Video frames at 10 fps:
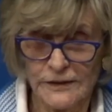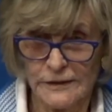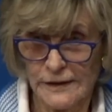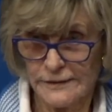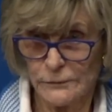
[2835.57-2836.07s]

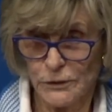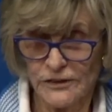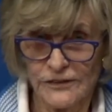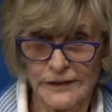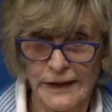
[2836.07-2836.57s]
And they said,
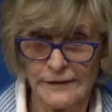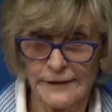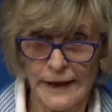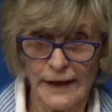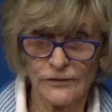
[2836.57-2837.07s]
where's the
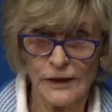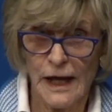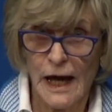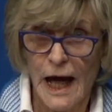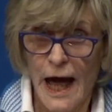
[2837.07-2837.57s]
Kennedy house?
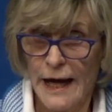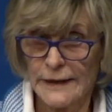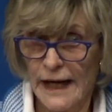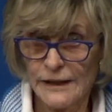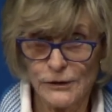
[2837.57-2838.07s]
And
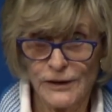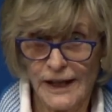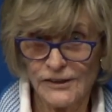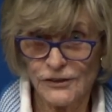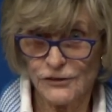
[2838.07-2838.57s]
I thought
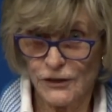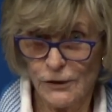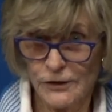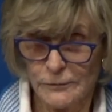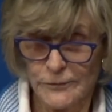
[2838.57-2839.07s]
I should
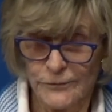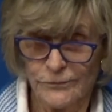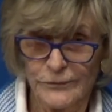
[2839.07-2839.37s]
show them.